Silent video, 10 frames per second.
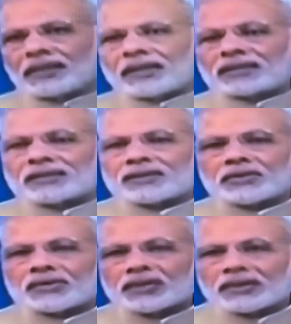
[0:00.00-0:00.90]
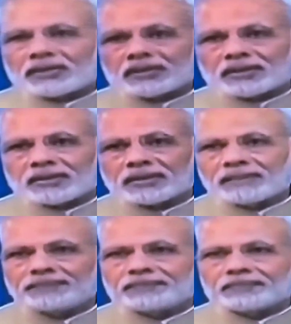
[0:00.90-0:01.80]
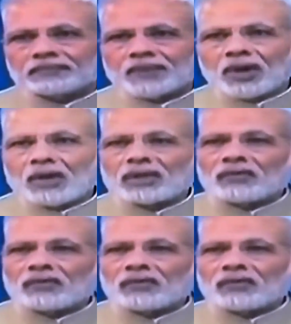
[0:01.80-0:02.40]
Brothers and sisters, on